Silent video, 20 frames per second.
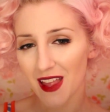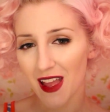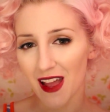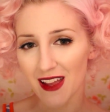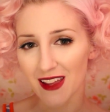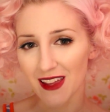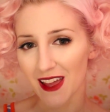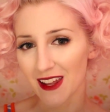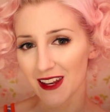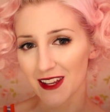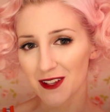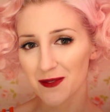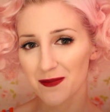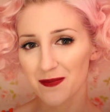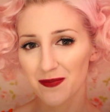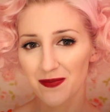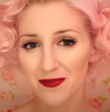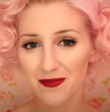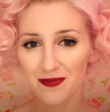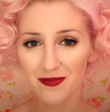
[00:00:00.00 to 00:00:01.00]
I get
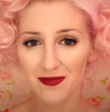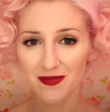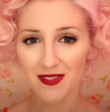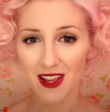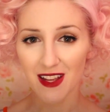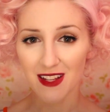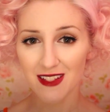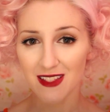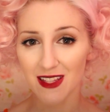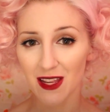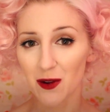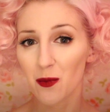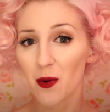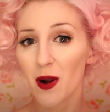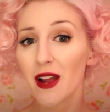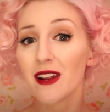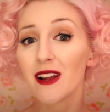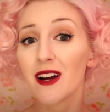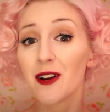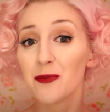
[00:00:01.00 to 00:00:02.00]
it. I say,
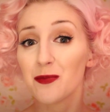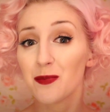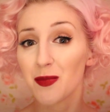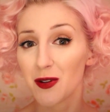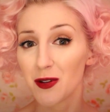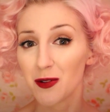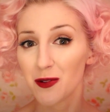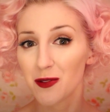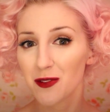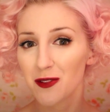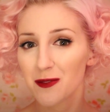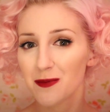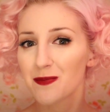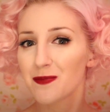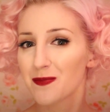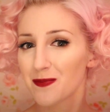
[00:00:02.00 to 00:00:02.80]
why not both?